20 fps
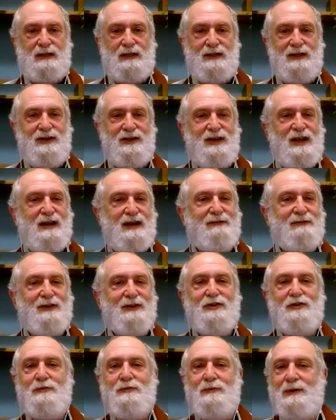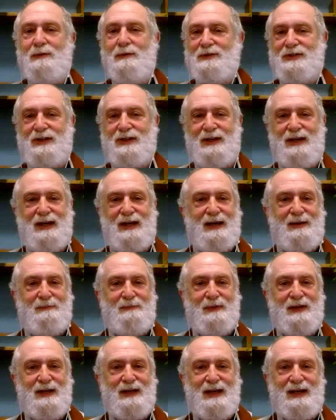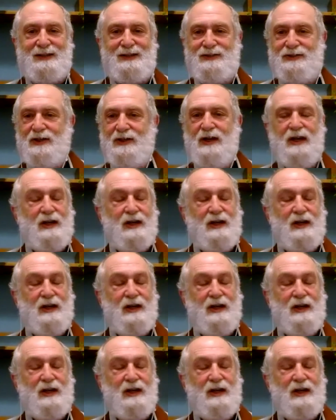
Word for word: You never knew what was going to happen next.